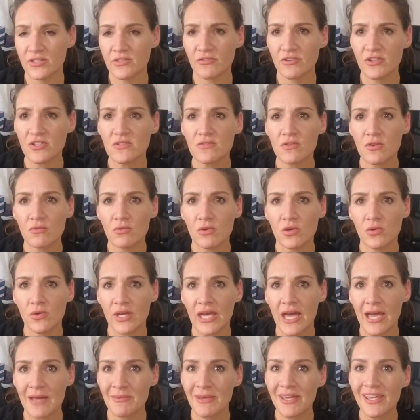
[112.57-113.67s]
First of all, real quick,
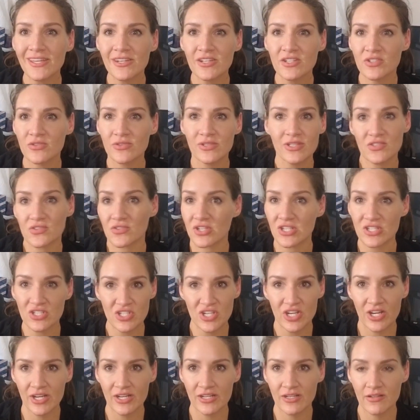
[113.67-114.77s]
I'm not going to do any screen
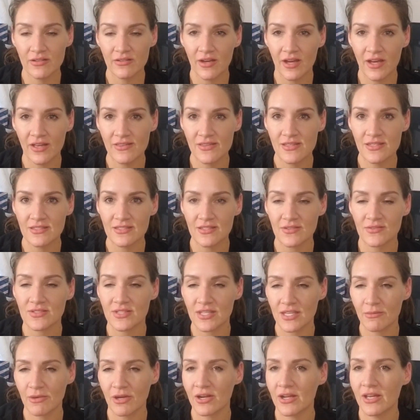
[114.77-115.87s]
sharing on this. I was
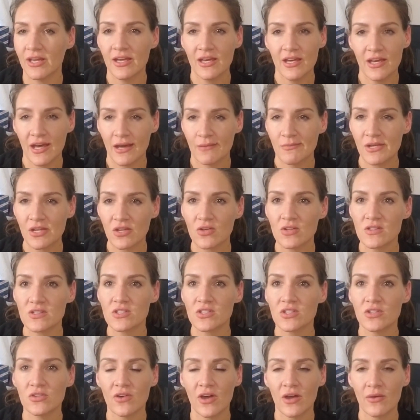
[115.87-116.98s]
thinking about it. I'm not going
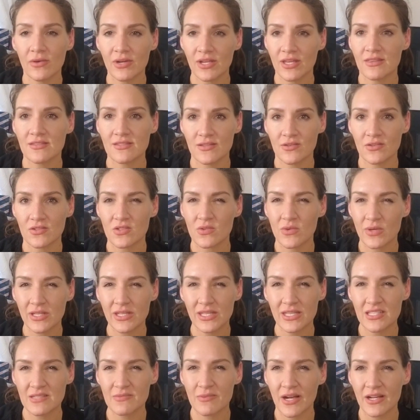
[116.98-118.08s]
to. I want to get this out as quickly
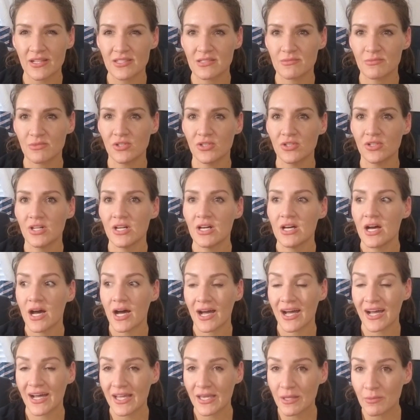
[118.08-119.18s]
as possible,
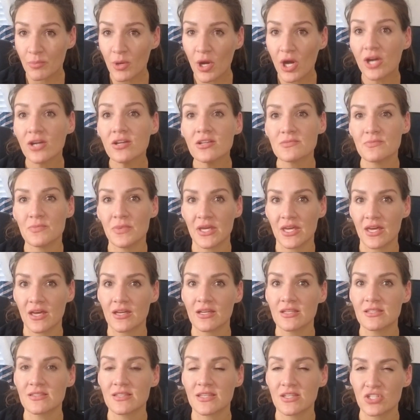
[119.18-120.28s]
in part
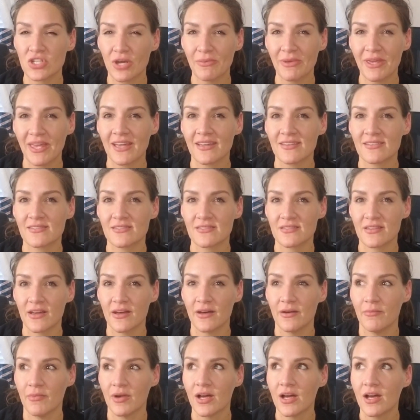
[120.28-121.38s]
because Kajabi has
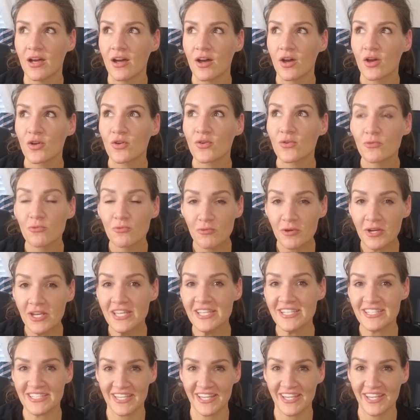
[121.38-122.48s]
some
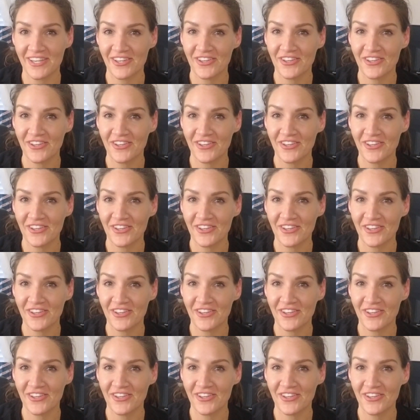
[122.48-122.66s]
crazy